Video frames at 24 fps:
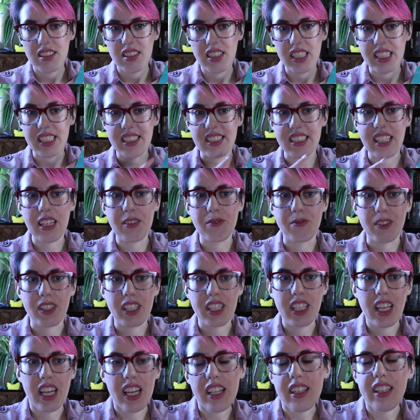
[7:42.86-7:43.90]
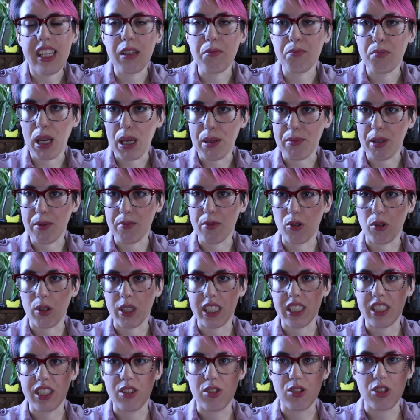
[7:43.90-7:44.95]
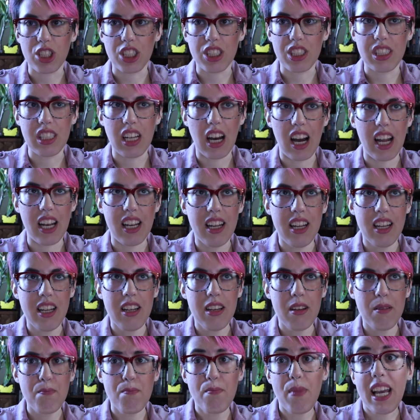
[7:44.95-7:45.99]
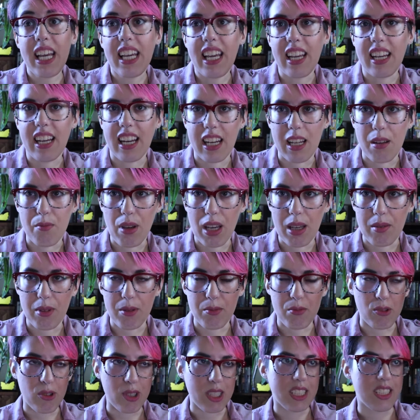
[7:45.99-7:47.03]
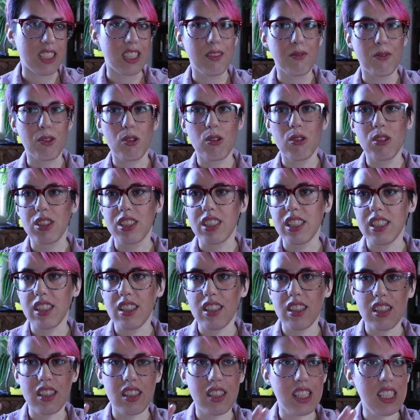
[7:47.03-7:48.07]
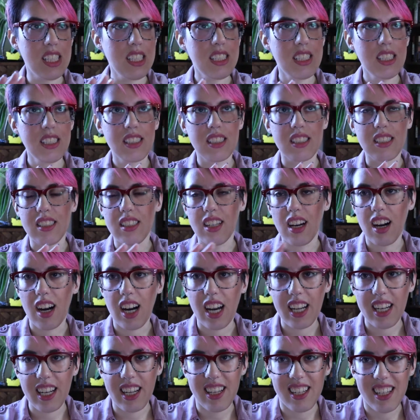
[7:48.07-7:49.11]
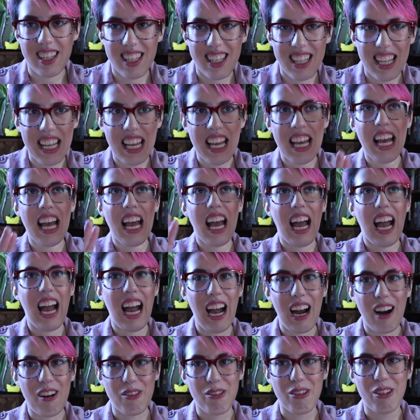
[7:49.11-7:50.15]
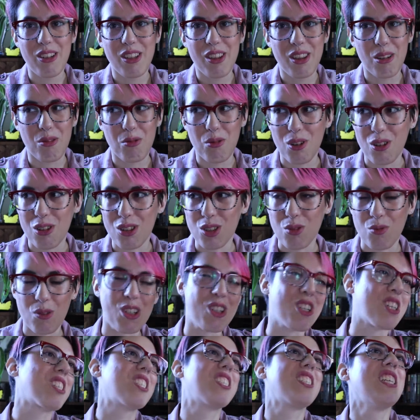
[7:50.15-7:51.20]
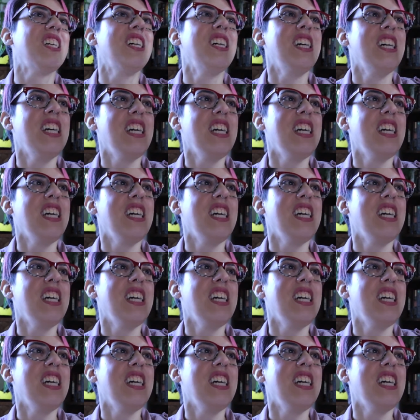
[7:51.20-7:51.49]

instead of killing baby boys, you're just not making any baby boys. And of course, this is not how the world works.